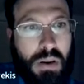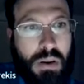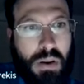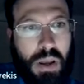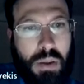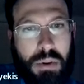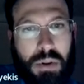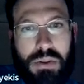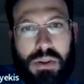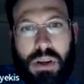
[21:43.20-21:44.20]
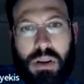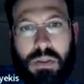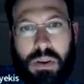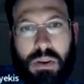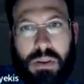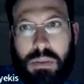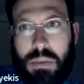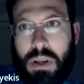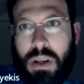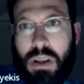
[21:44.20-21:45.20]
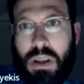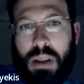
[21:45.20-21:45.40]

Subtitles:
Oh, capital G for grosbeak.